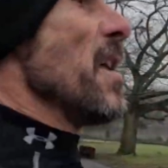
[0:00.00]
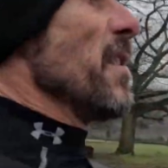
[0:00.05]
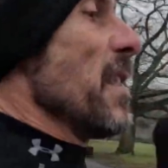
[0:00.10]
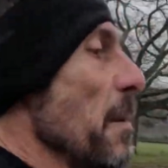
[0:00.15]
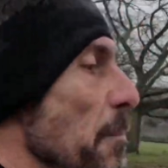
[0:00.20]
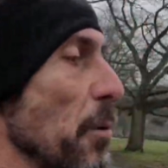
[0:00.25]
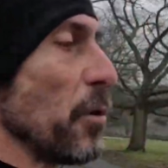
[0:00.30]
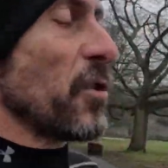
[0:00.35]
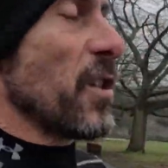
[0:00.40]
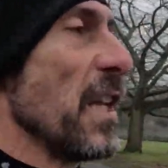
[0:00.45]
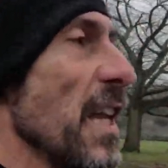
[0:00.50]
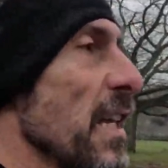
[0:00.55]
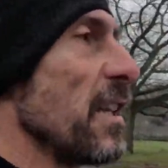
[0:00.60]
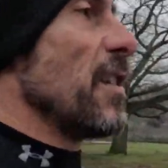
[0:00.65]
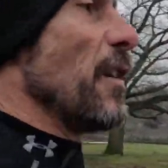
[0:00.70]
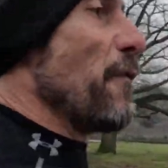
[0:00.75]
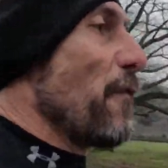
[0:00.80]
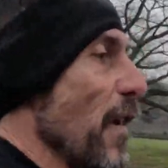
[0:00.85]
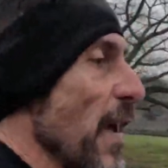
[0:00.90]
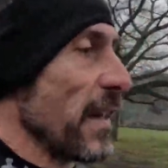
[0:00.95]
then puts a
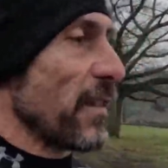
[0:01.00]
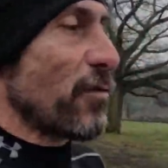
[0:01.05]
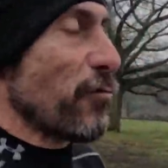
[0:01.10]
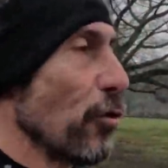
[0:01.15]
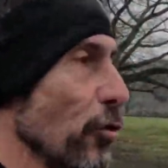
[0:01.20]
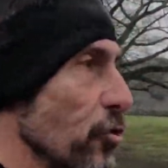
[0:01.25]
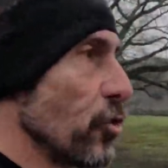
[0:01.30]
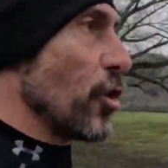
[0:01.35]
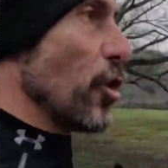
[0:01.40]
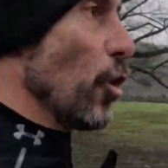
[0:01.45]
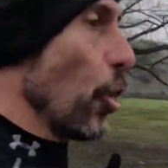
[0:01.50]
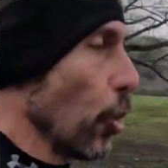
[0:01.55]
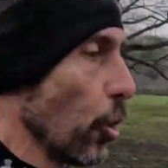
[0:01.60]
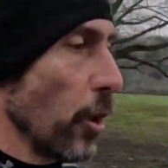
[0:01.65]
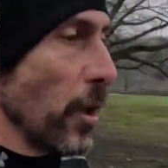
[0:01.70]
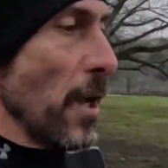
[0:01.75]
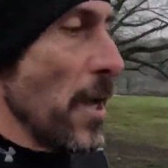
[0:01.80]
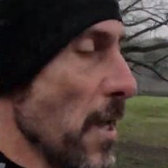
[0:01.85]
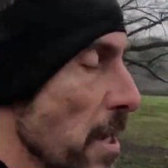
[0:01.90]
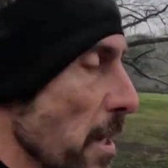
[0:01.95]
negative factor onto your
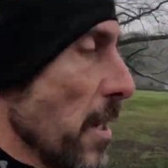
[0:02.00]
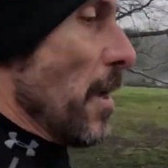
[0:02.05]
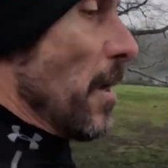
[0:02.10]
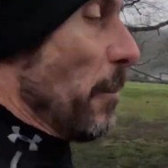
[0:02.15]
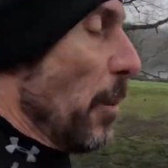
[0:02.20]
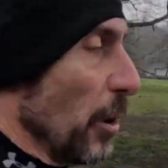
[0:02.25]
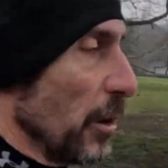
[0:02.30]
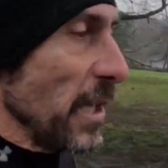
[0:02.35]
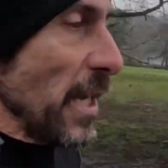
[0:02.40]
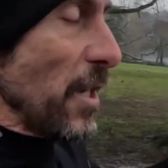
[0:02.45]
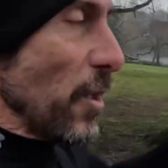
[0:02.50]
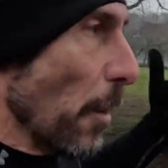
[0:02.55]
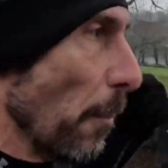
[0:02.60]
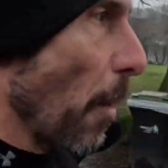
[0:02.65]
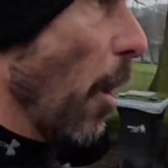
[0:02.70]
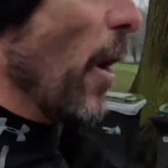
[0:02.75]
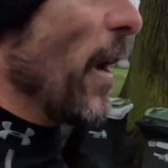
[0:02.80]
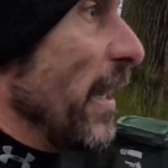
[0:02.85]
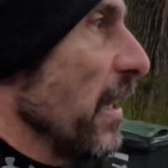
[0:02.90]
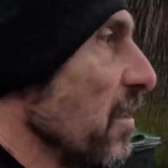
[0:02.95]
body, your
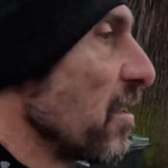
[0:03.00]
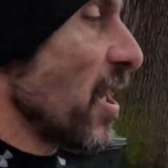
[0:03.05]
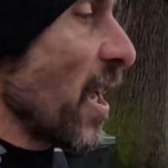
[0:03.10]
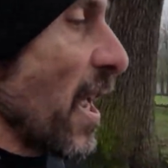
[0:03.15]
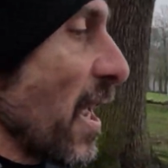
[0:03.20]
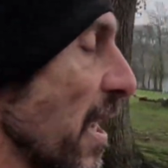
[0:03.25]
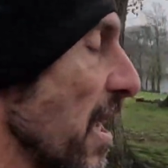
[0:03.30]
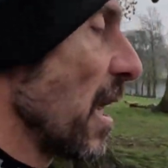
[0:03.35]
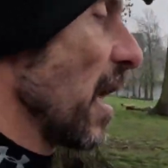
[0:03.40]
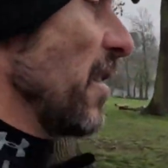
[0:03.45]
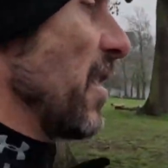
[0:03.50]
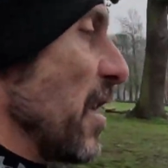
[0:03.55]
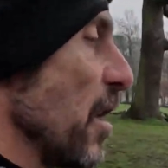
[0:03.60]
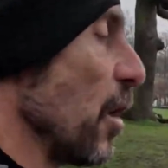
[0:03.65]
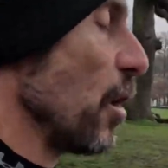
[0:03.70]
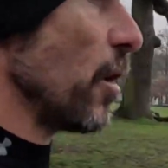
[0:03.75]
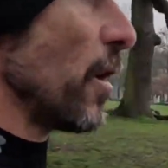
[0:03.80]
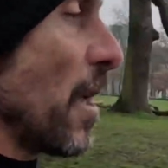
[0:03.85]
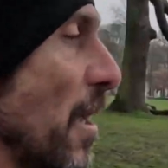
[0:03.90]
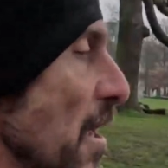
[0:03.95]
mind, and then
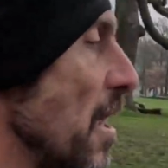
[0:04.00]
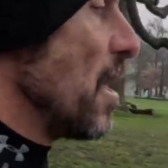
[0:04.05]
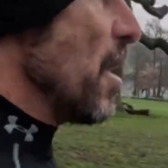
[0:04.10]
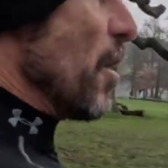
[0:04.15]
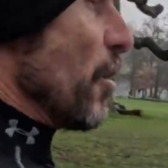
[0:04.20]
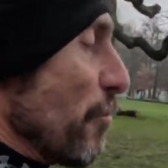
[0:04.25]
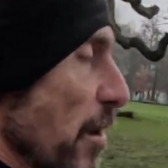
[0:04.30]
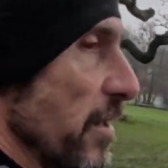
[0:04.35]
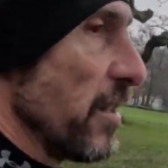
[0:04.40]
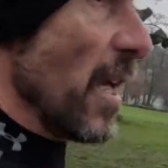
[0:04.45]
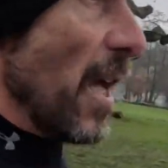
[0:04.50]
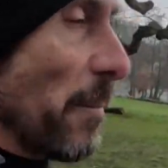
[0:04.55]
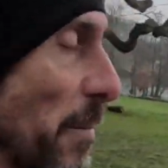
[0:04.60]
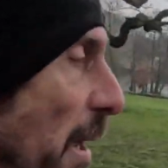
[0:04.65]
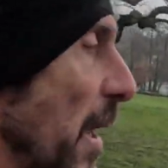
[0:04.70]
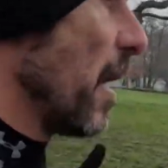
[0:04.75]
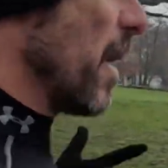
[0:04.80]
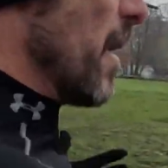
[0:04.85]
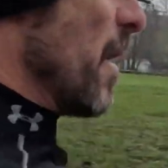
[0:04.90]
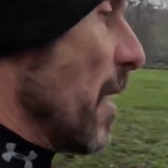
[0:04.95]
you end up
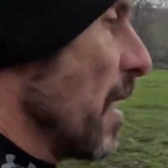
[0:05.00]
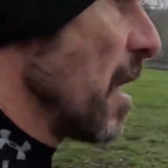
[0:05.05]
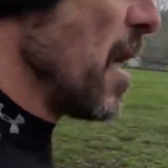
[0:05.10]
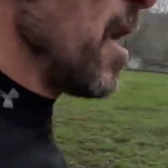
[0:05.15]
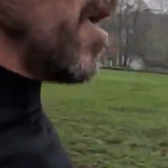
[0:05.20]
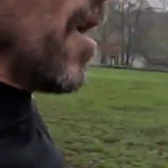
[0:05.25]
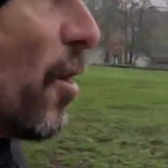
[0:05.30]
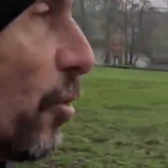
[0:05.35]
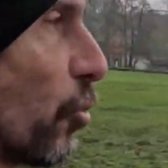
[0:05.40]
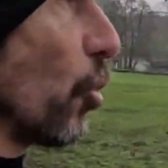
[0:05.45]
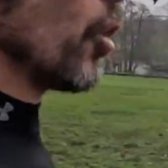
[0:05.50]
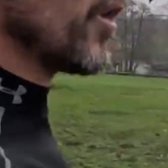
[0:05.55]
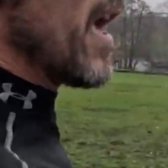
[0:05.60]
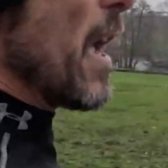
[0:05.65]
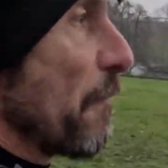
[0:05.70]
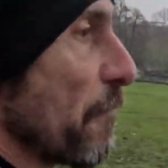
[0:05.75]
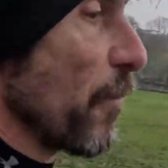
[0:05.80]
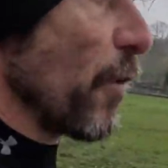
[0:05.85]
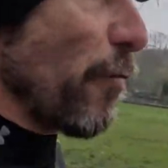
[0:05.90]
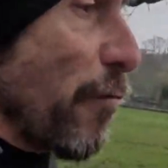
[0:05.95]
not
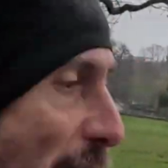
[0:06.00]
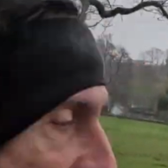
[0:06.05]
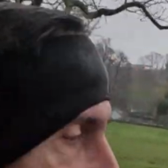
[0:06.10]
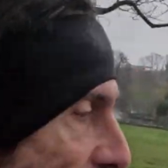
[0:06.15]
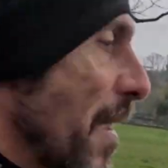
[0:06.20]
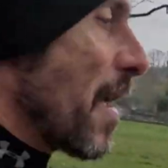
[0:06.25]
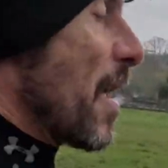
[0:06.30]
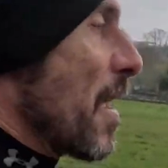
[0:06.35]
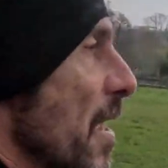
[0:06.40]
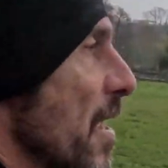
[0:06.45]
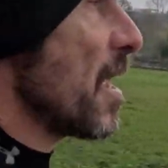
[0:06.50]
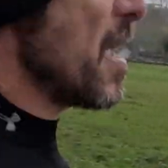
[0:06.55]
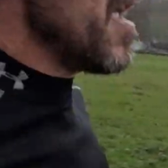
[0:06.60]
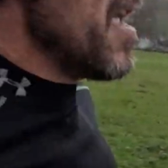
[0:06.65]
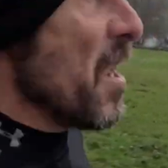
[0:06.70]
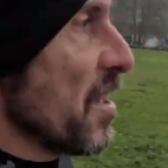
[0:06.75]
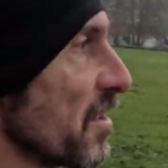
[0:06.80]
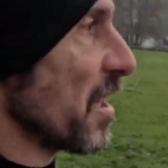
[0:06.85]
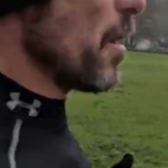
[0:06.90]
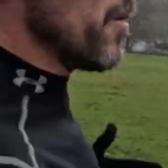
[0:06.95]
going for the run.
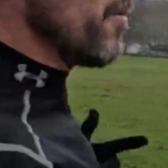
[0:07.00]
So